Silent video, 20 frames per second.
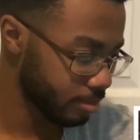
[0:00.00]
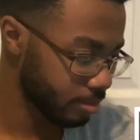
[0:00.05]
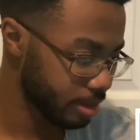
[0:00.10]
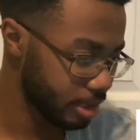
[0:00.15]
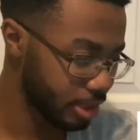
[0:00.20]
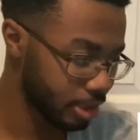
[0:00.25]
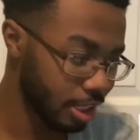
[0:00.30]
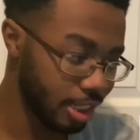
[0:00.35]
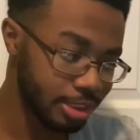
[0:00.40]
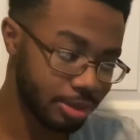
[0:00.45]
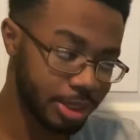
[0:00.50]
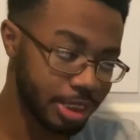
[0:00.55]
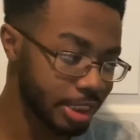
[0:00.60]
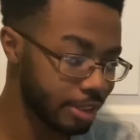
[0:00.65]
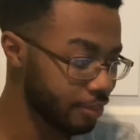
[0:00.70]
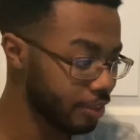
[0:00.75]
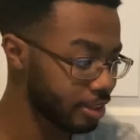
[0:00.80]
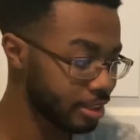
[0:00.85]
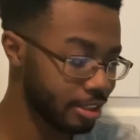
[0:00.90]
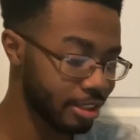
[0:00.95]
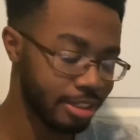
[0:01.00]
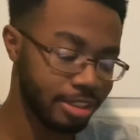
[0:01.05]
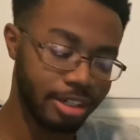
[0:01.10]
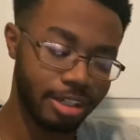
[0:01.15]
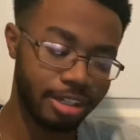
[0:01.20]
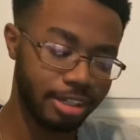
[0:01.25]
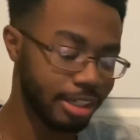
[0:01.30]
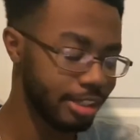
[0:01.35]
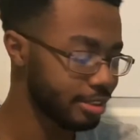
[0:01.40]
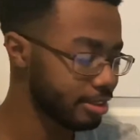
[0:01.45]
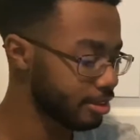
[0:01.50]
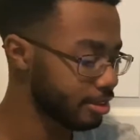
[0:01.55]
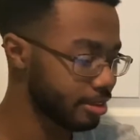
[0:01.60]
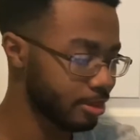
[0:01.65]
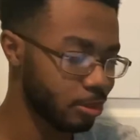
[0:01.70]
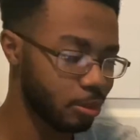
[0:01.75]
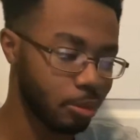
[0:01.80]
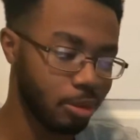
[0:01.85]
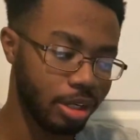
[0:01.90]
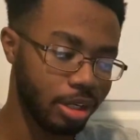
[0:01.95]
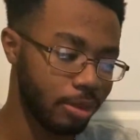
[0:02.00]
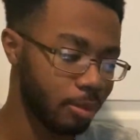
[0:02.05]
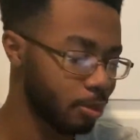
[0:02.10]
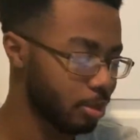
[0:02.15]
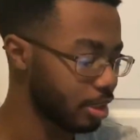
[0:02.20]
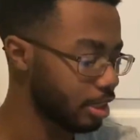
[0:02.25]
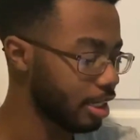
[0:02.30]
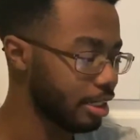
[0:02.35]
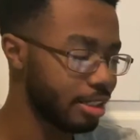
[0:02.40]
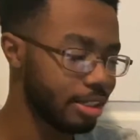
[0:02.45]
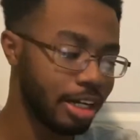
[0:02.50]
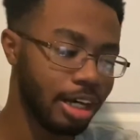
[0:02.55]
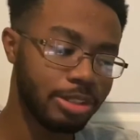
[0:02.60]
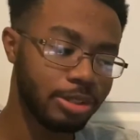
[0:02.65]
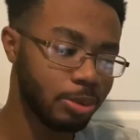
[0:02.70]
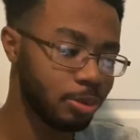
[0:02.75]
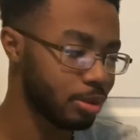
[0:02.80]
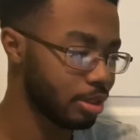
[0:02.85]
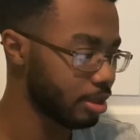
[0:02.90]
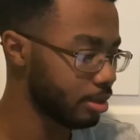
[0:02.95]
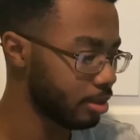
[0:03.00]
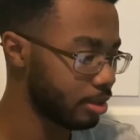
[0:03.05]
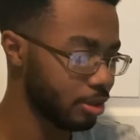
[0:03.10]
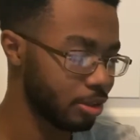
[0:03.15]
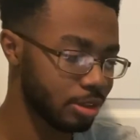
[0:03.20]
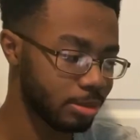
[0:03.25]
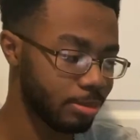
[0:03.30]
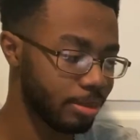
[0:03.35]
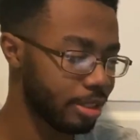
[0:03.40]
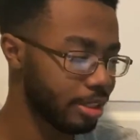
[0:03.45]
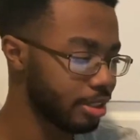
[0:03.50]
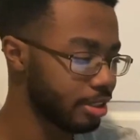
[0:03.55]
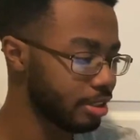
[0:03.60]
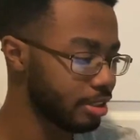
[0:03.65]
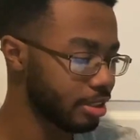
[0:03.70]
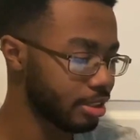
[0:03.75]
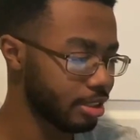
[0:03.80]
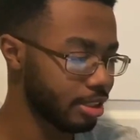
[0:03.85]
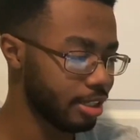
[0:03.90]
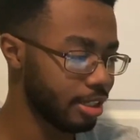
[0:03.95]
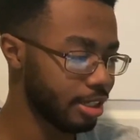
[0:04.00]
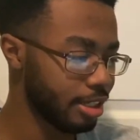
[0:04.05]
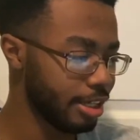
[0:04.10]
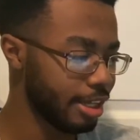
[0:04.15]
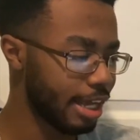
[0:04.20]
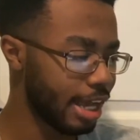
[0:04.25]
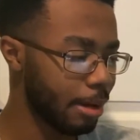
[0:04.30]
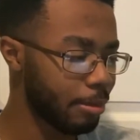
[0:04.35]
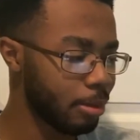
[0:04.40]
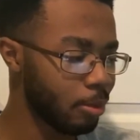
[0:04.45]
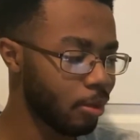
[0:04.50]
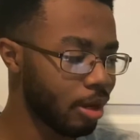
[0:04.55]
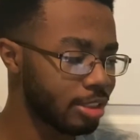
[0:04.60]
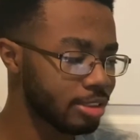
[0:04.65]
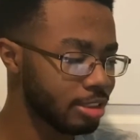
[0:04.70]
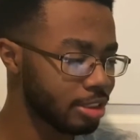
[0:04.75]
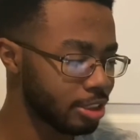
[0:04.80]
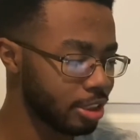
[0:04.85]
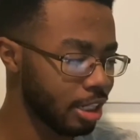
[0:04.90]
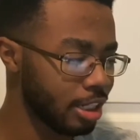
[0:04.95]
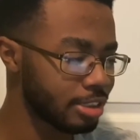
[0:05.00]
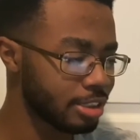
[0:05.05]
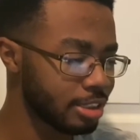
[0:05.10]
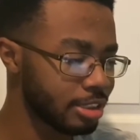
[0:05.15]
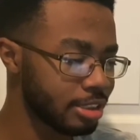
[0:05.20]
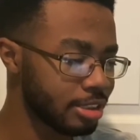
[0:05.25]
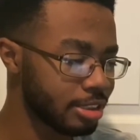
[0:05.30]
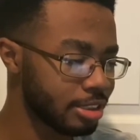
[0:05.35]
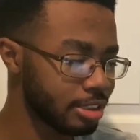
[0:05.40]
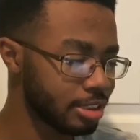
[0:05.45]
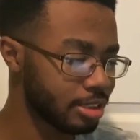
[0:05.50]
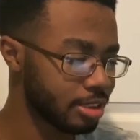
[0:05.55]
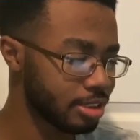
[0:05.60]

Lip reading: Josh Christopher's another one of those, man. I've been watching Josh since,